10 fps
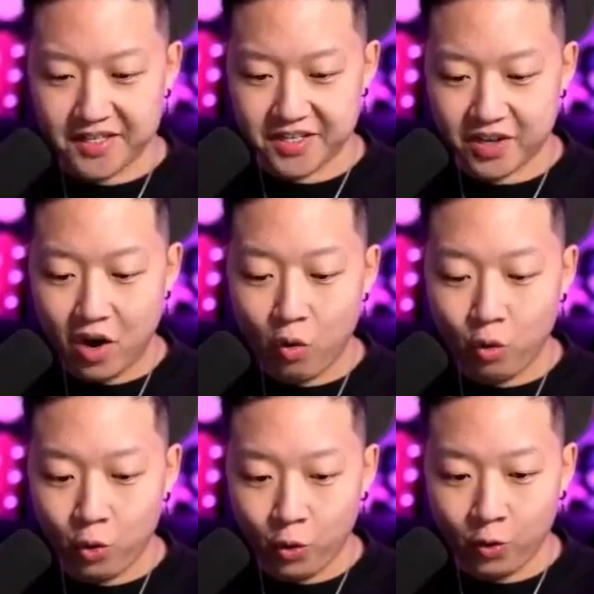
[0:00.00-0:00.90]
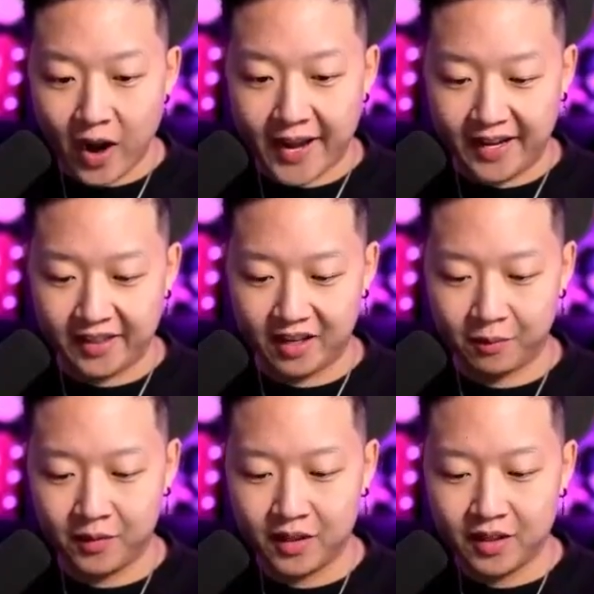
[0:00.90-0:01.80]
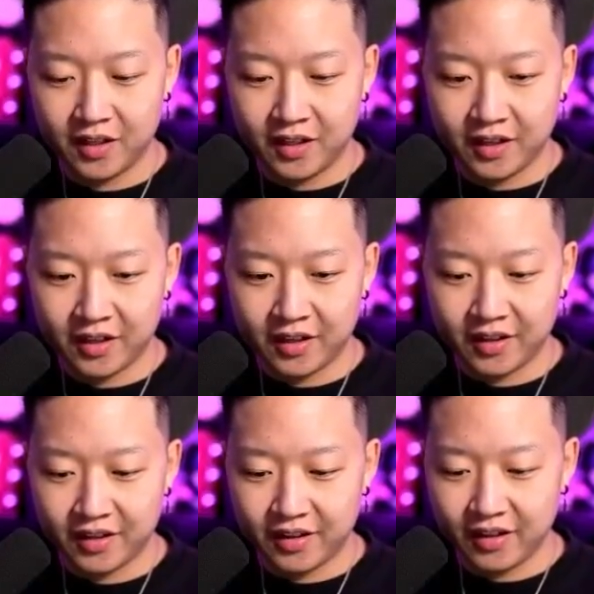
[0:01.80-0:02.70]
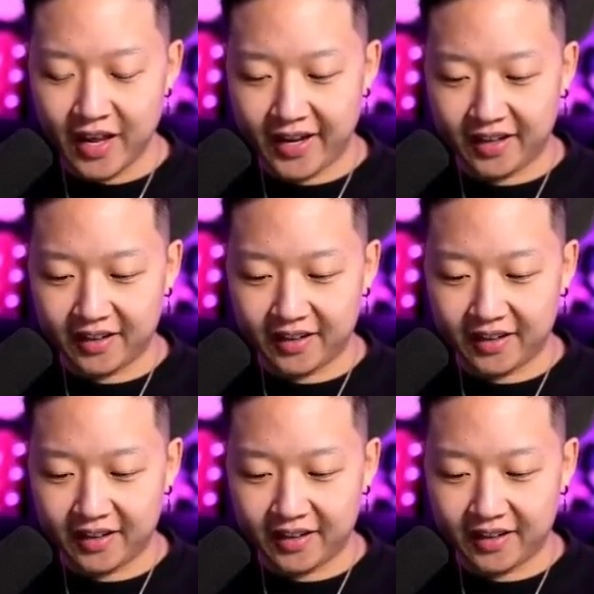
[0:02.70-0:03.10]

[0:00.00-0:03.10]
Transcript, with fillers: is wrecking them. Like,